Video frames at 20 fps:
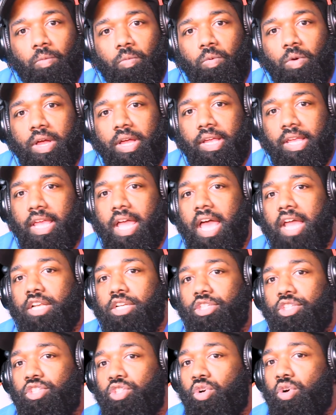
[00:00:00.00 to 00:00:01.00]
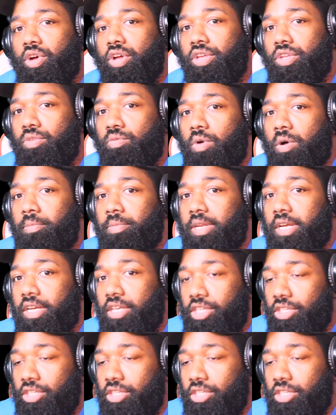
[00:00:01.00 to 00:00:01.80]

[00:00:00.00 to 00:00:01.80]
what kind of tutorial you want me to